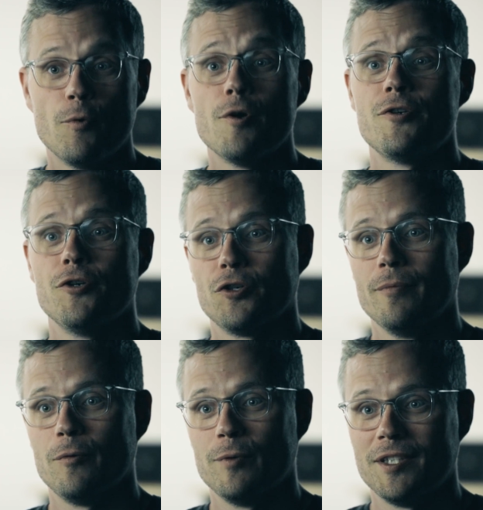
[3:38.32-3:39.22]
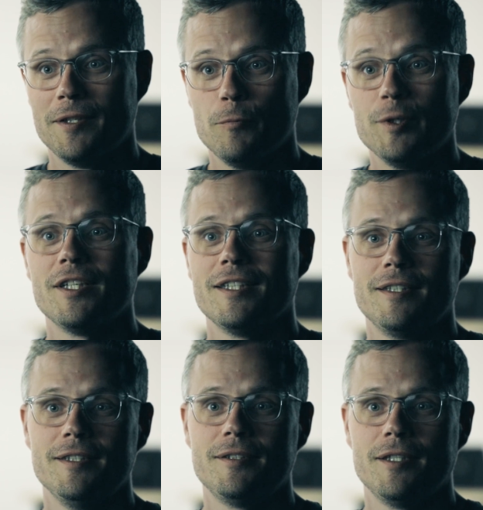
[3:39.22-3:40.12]
Word document which has
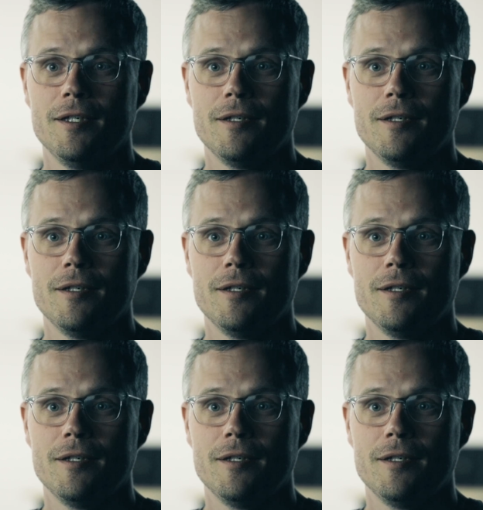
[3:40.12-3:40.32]
this